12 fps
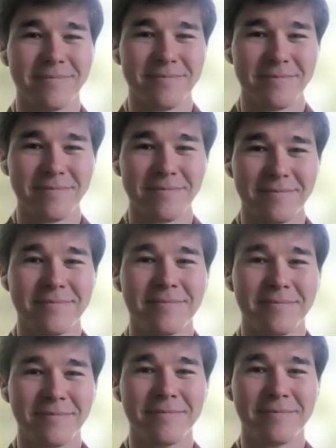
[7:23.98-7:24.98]

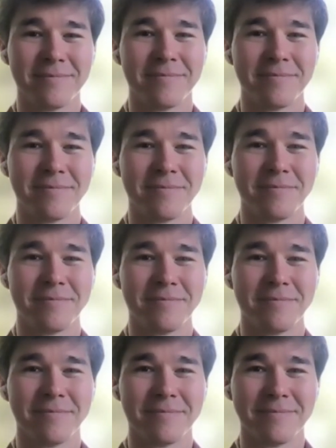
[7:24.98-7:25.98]

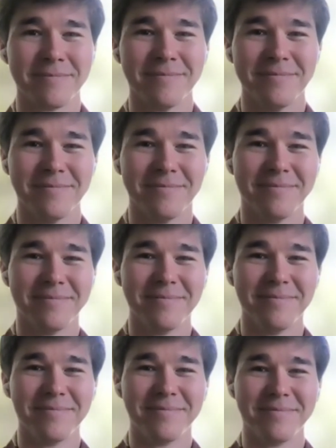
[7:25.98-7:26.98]

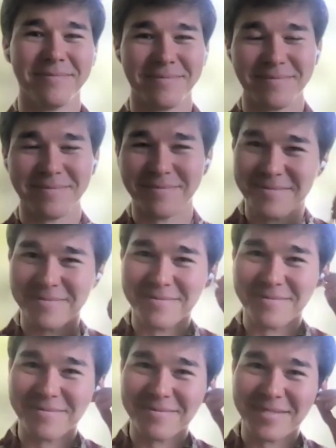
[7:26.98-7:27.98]
The person shown says nothing.